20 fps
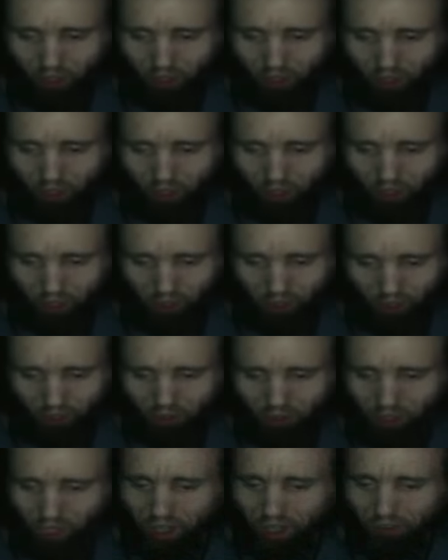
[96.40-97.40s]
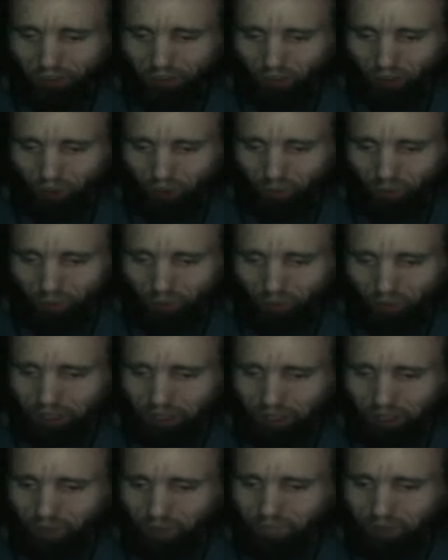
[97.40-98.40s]
Like, you guys are really
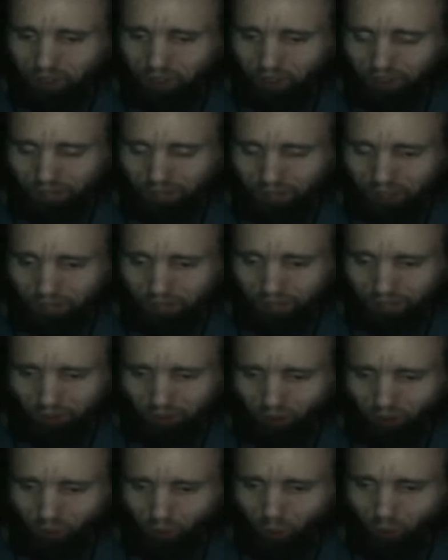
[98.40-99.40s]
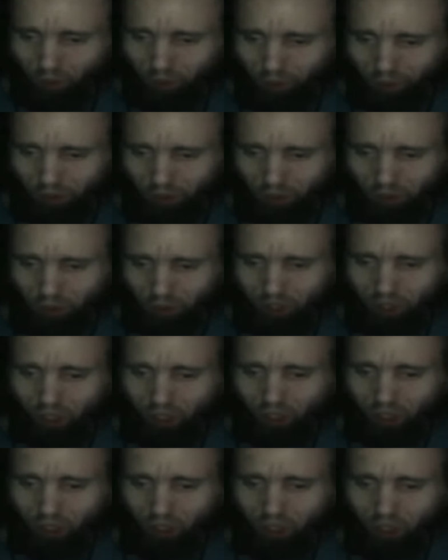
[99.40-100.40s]
helping to change the course
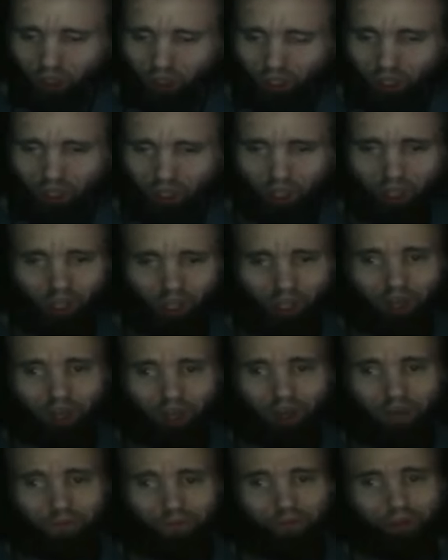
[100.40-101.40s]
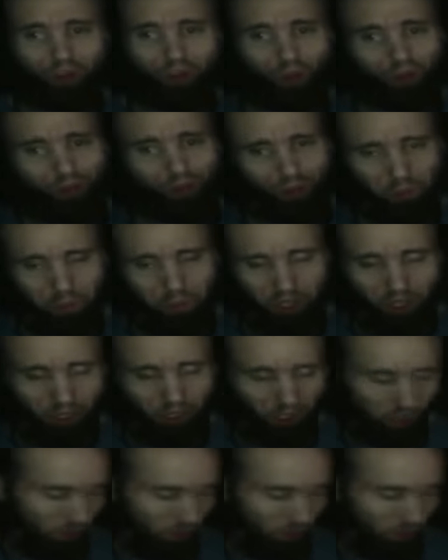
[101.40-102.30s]
of social media,